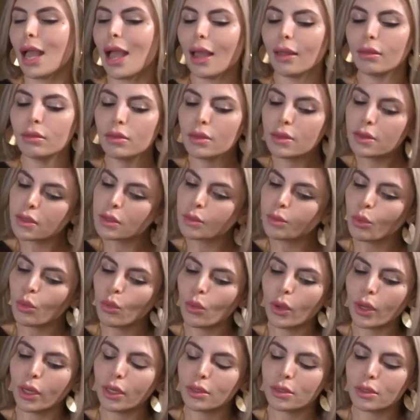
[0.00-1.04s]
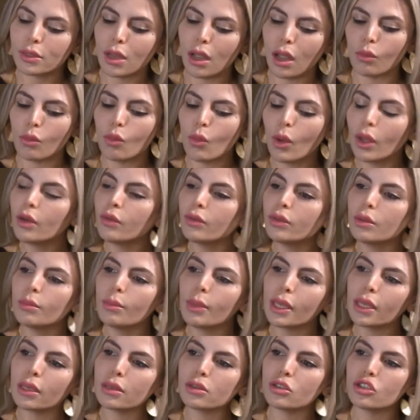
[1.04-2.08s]
At this point, one of the
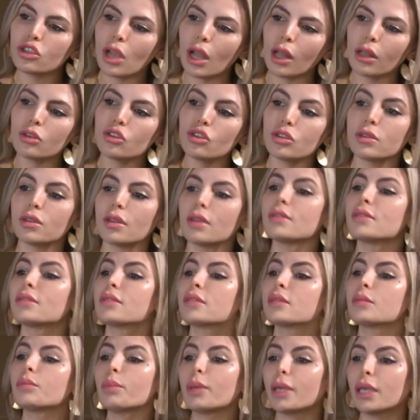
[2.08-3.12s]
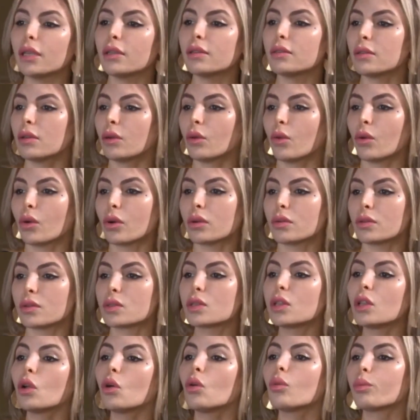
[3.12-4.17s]
biggest challenges is speed or
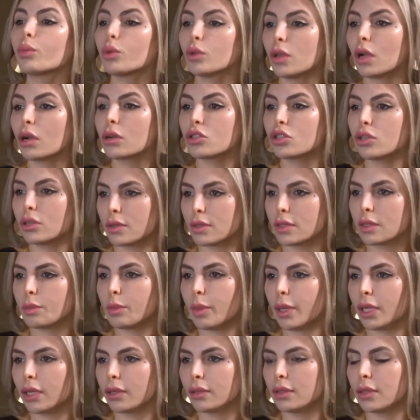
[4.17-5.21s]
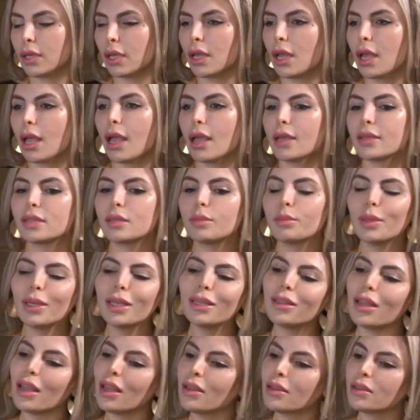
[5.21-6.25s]
slow production speed.
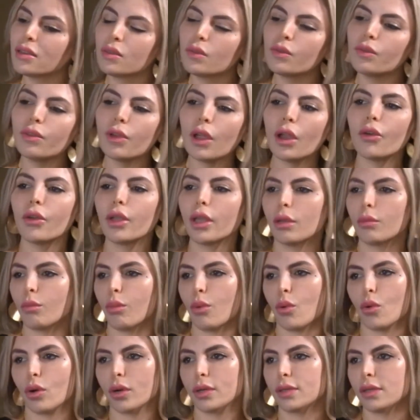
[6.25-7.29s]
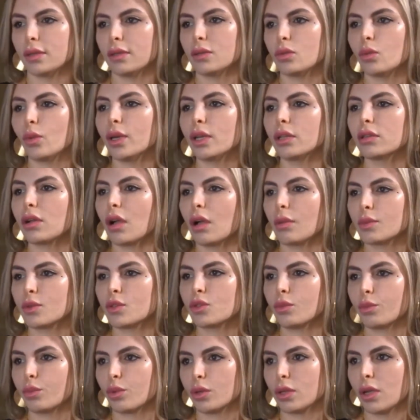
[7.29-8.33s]
Speed is very important when it comes
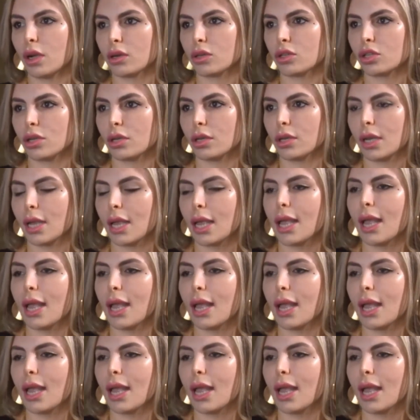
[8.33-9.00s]
to production.